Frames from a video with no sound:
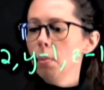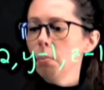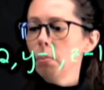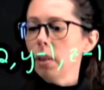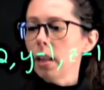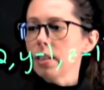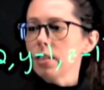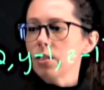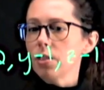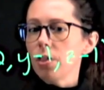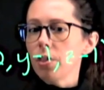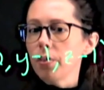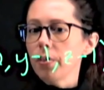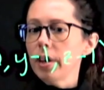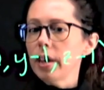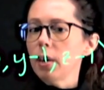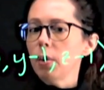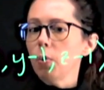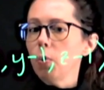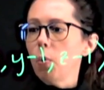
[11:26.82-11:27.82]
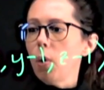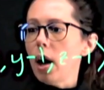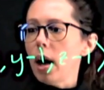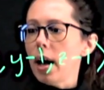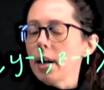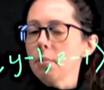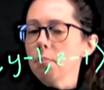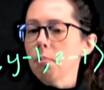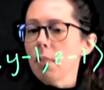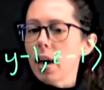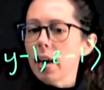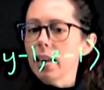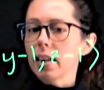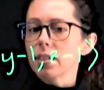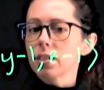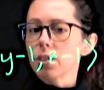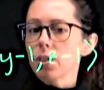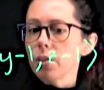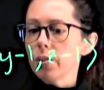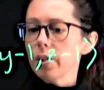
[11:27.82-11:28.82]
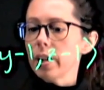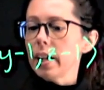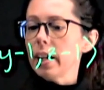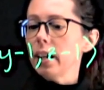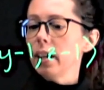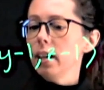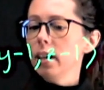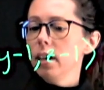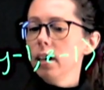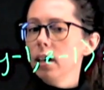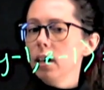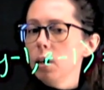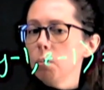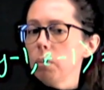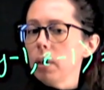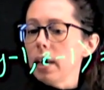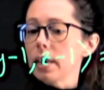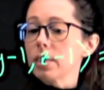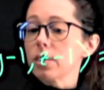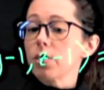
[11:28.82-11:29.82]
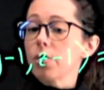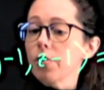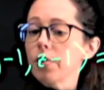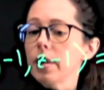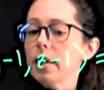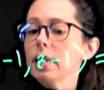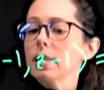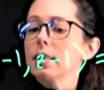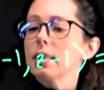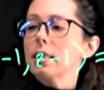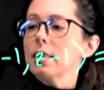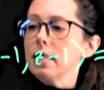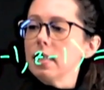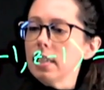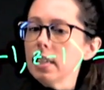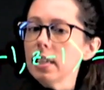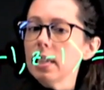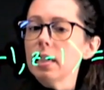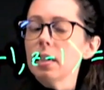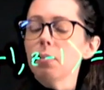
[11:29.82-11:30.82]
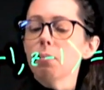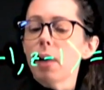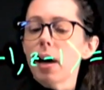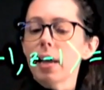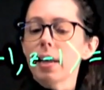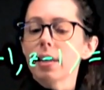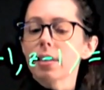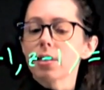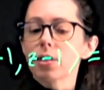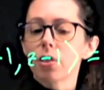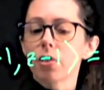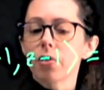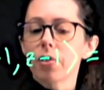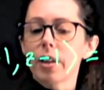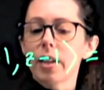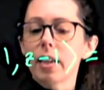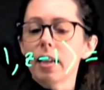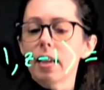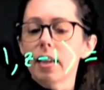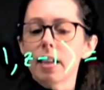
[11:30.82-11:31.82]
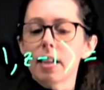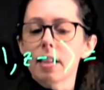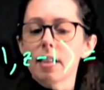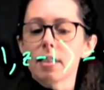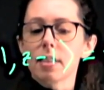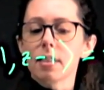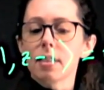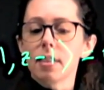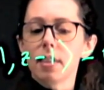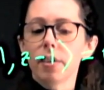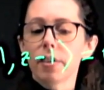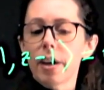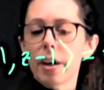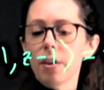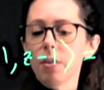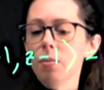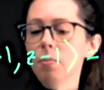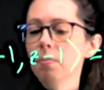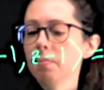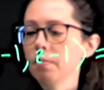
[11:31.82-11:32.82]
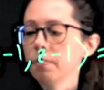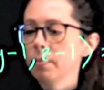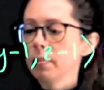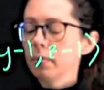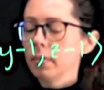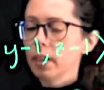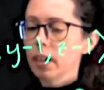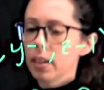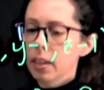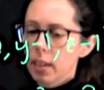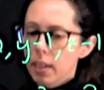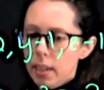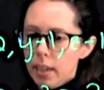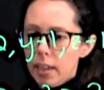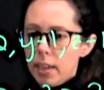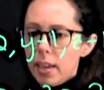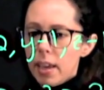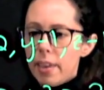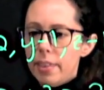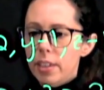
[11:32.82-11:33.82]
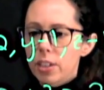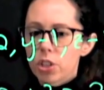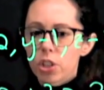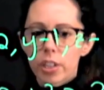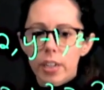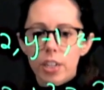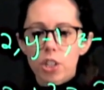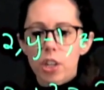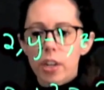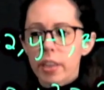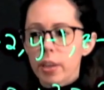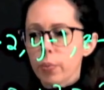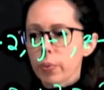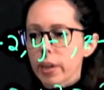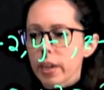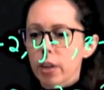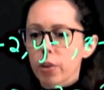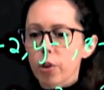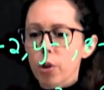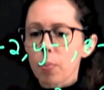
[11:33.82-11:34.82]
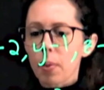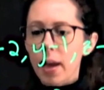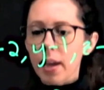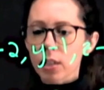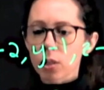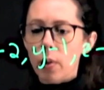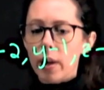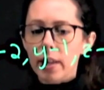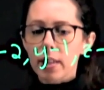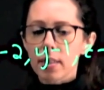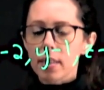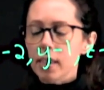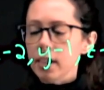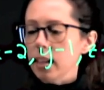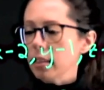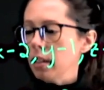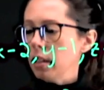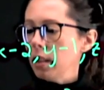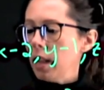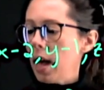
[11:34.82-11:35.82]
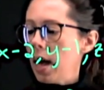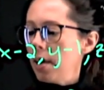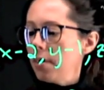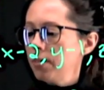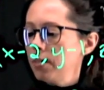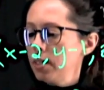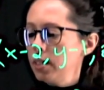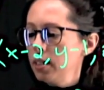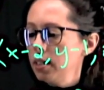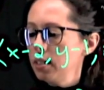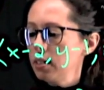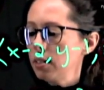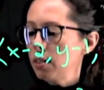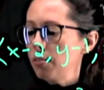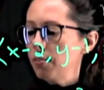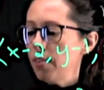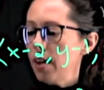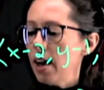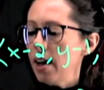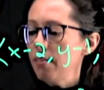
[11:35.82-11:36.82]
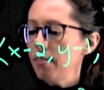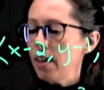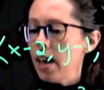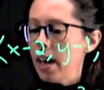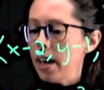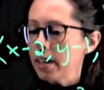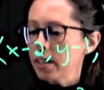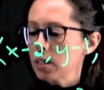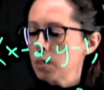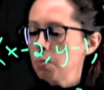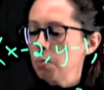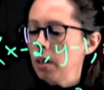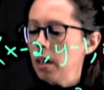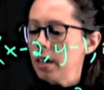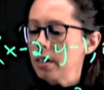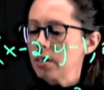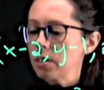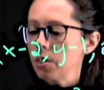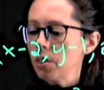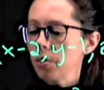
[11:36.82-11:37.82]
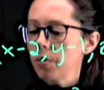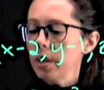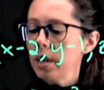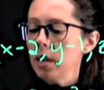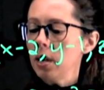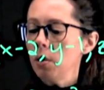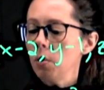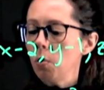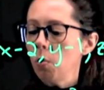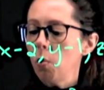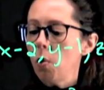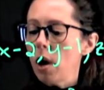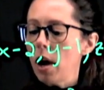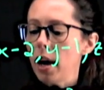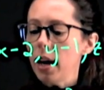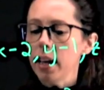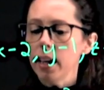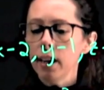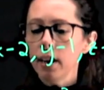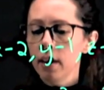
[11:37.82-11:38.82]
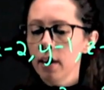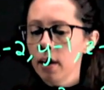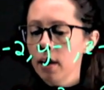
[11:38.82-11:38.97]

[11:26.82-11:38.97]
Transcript: plus 3y minus 3 plus 3z minus 3 is 0. And then traditionally, we're going to group x, y, and z on the left. So 5x plus 3y